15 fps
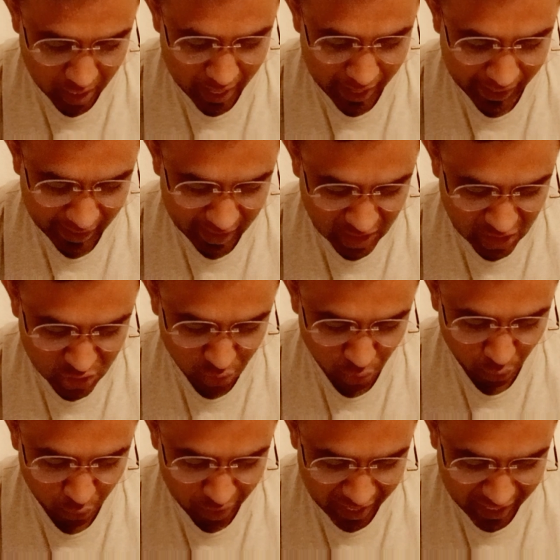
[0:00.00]
Each
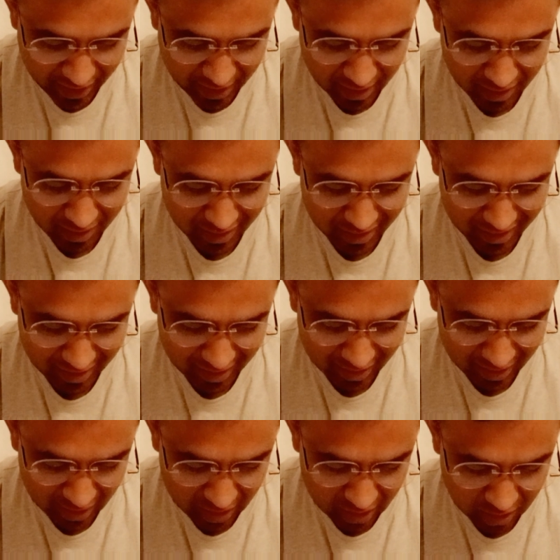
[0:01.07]
vehicle
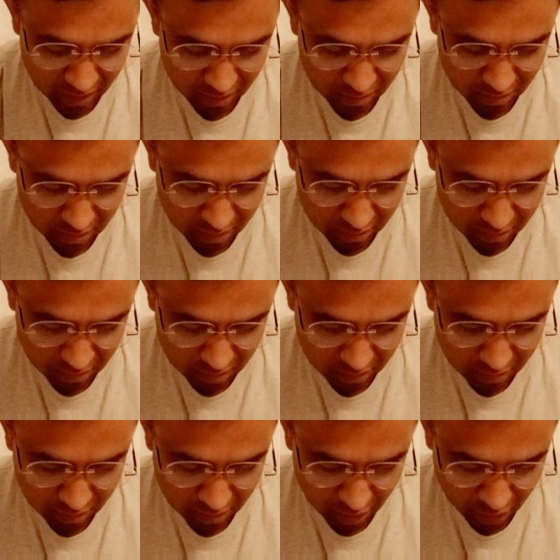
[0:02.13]
in the
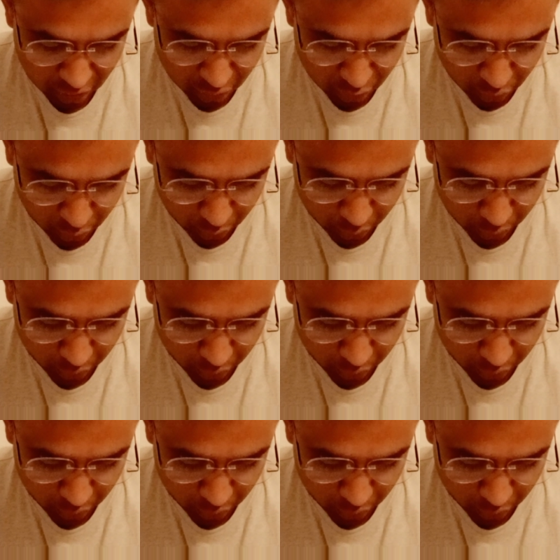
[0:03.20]
thorough